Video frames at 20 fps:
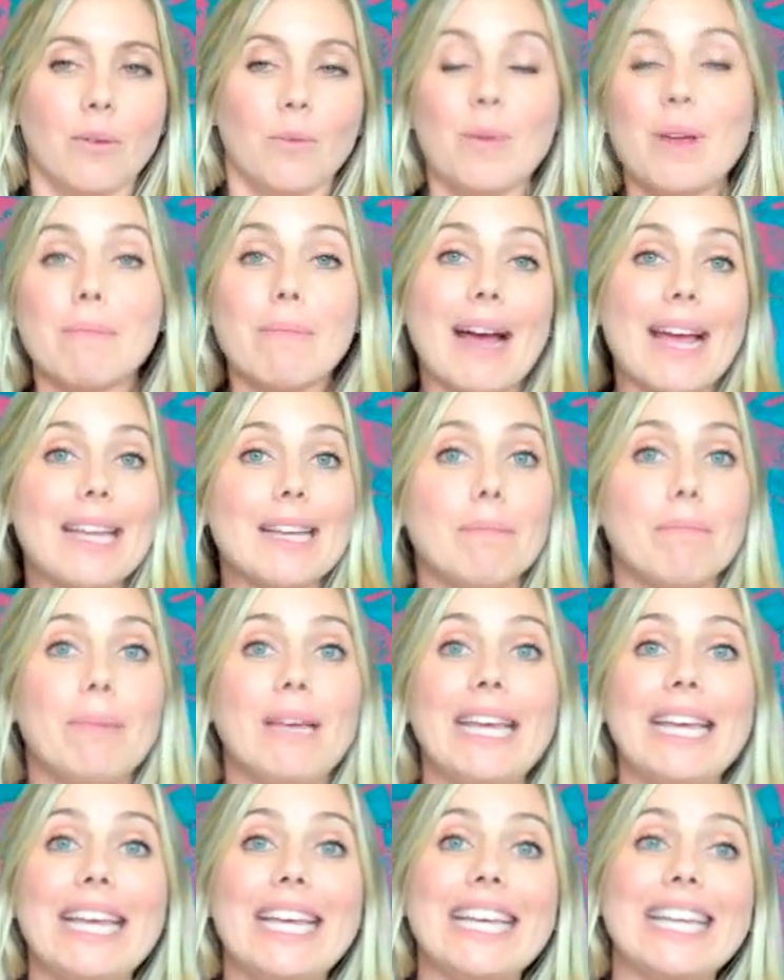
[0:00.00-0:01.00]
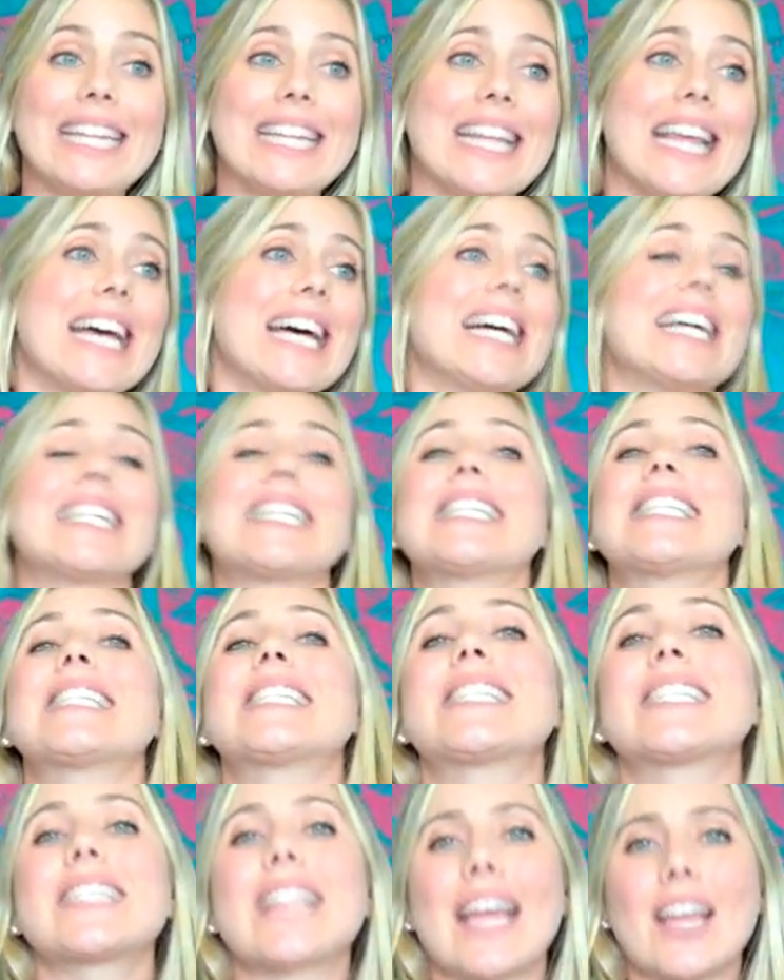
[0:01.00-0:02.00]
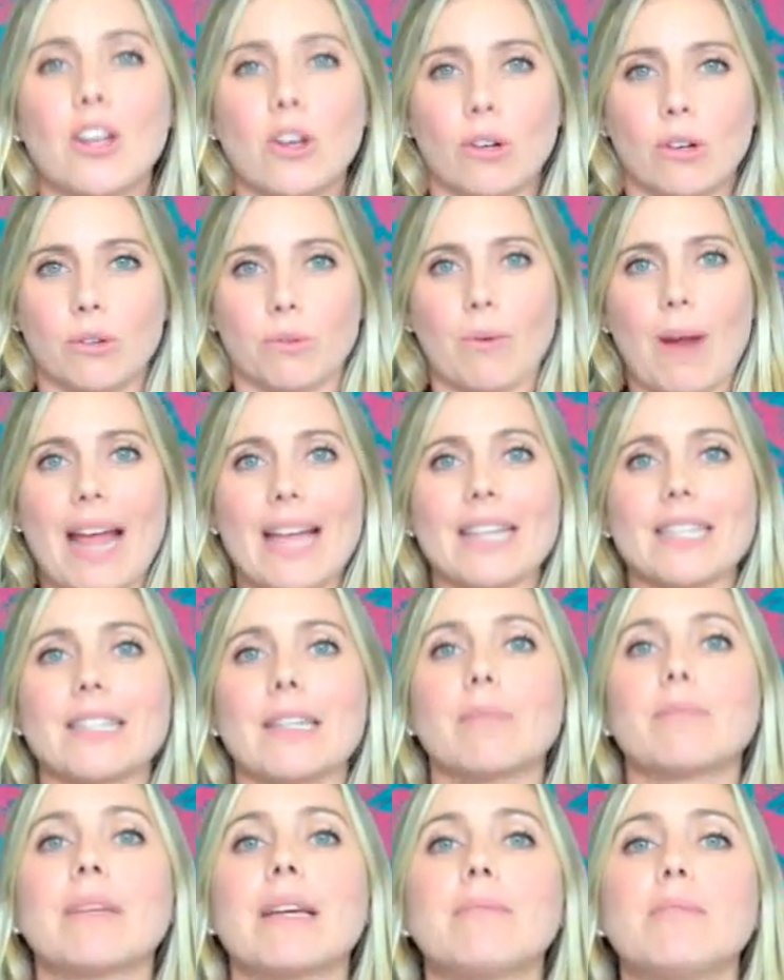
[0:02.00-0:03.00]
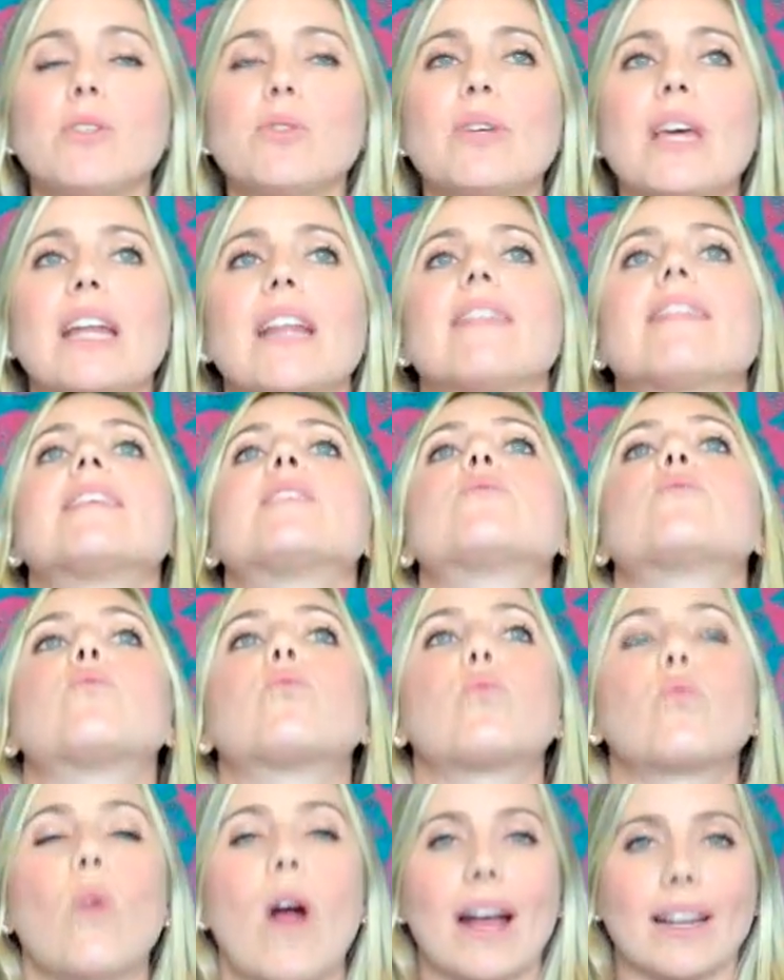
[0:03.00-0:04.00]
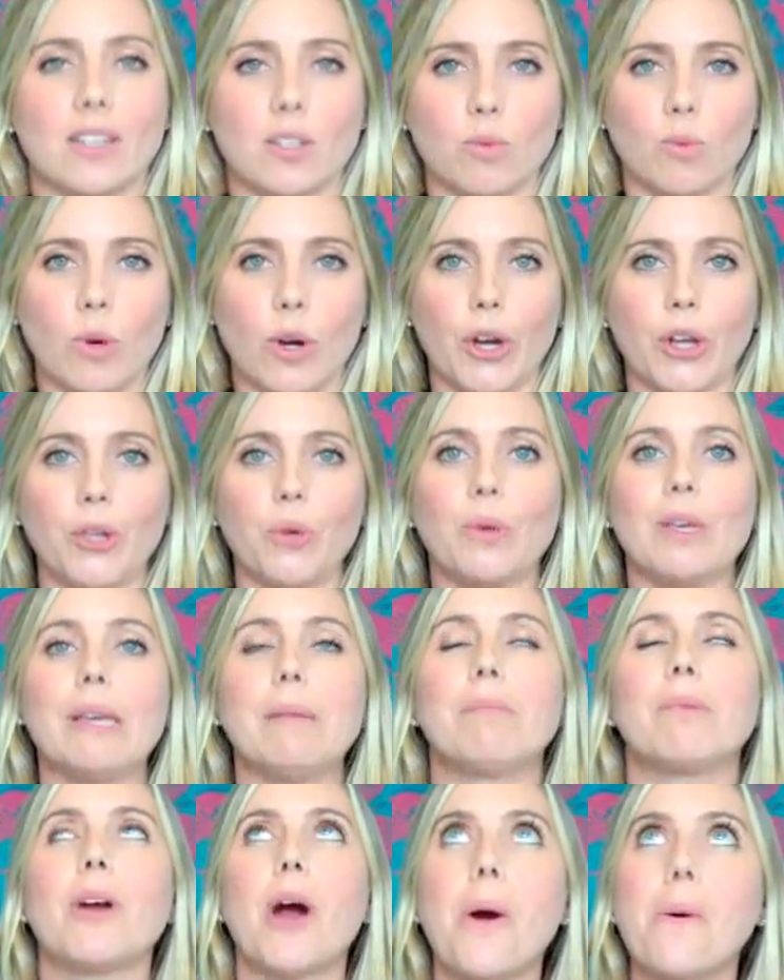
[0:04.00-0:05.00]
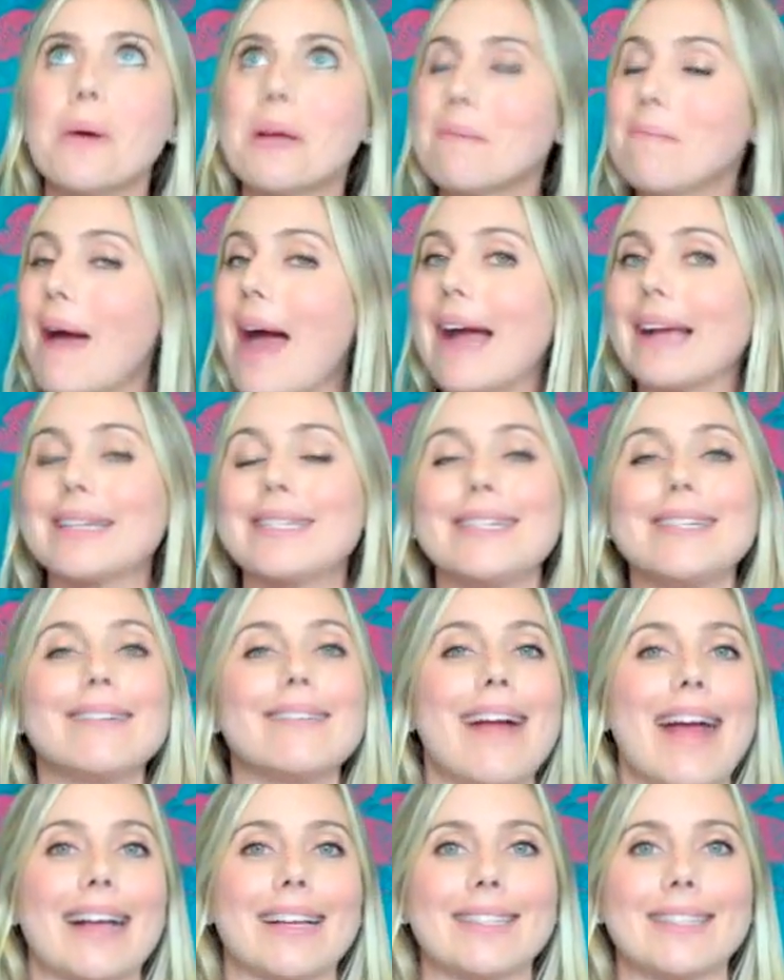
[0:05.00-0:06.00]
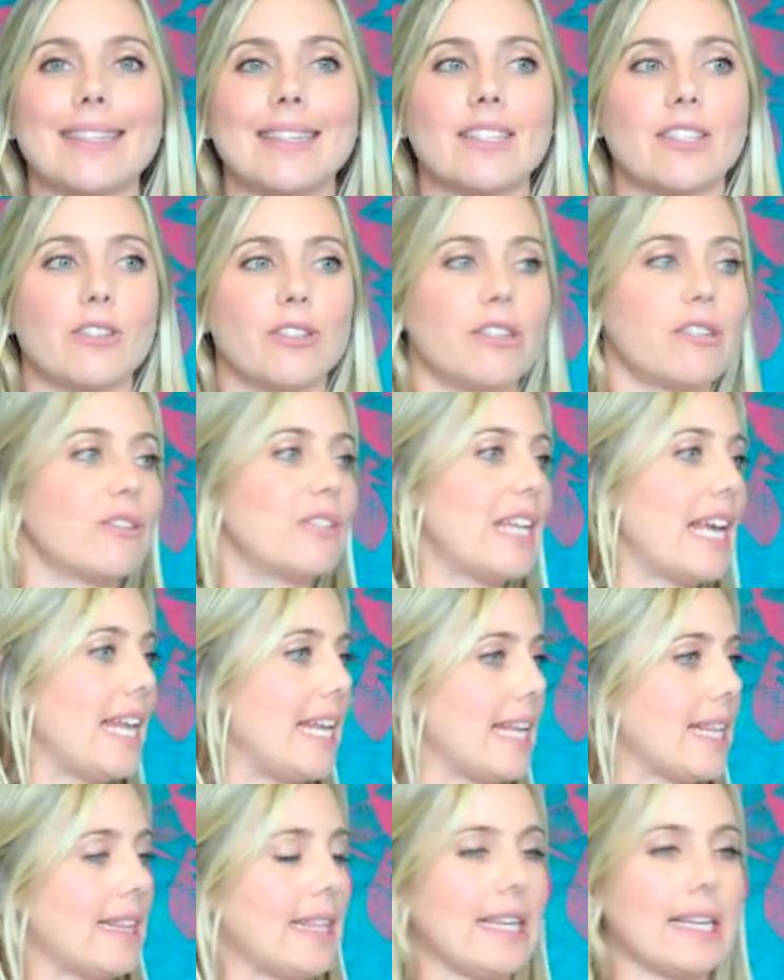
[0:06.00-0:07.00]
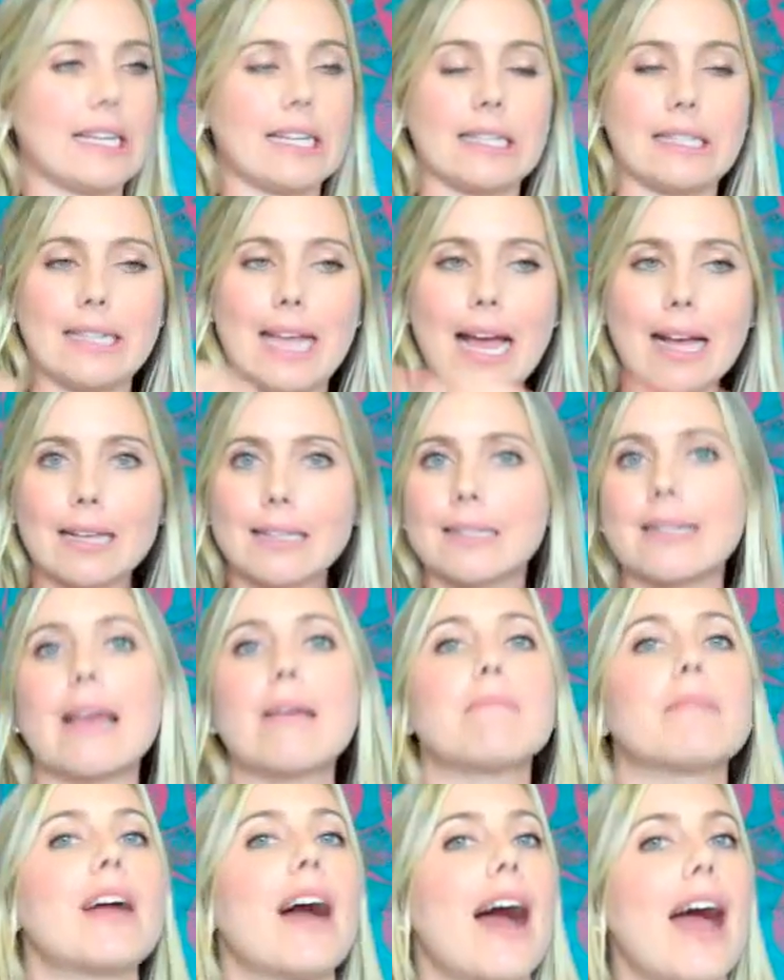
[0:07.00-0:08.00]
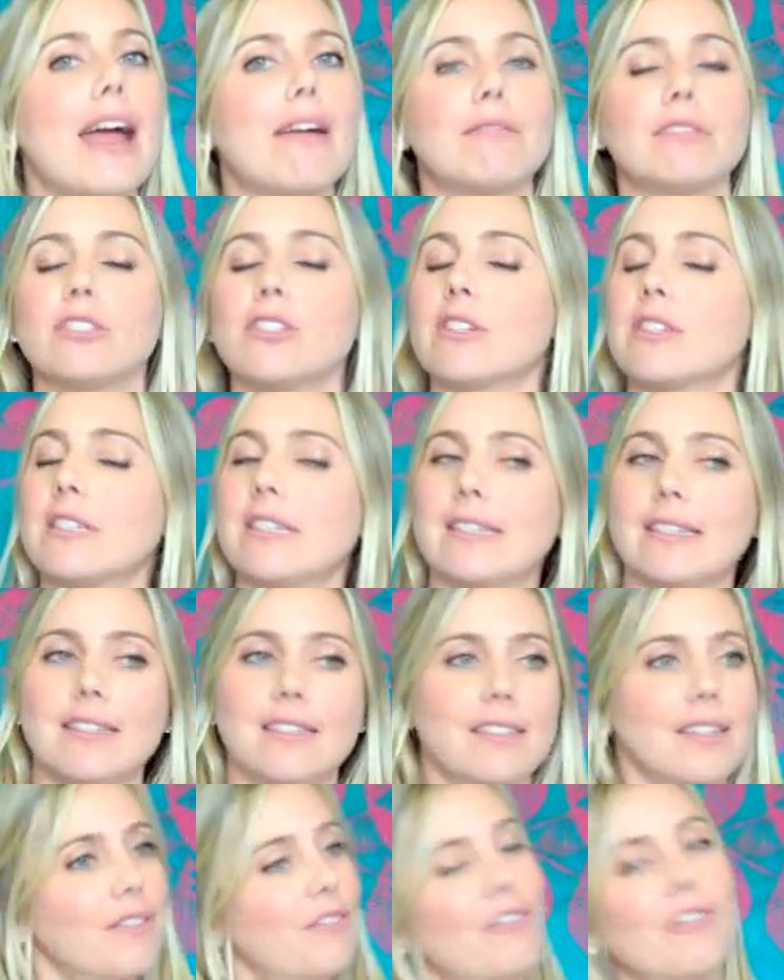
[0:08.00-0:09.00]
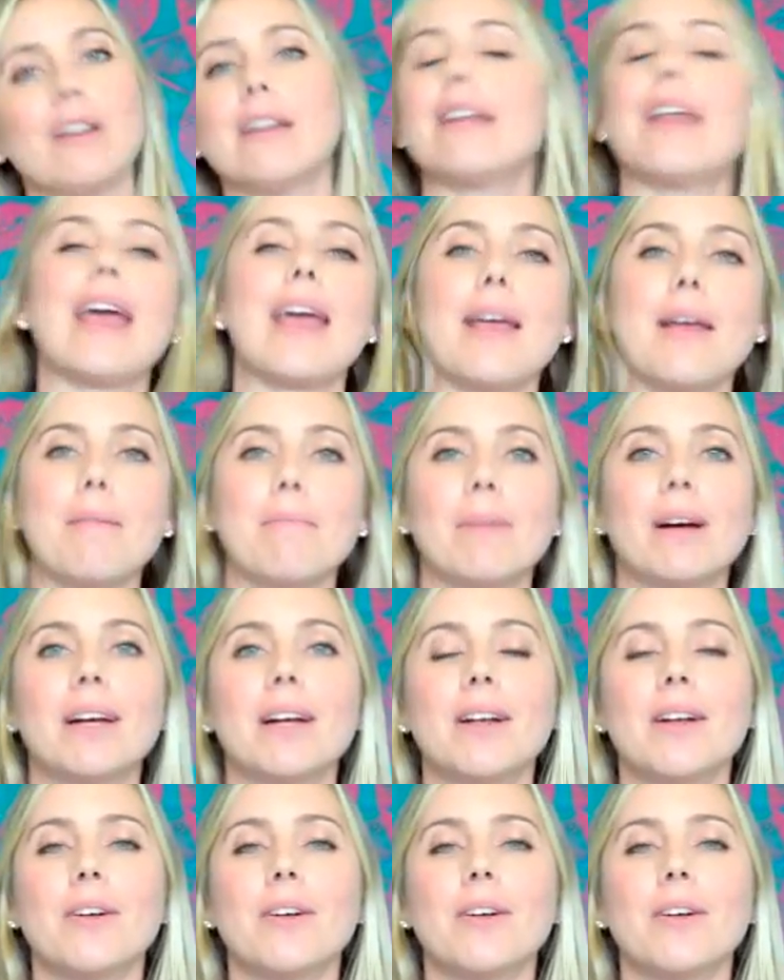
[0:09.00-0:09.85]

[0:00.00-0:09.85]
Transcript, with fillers: We might be in a cycle, right? Sometimes you get in this rut where you keep going back to your exes or you're dating the exact same guy with just a different name.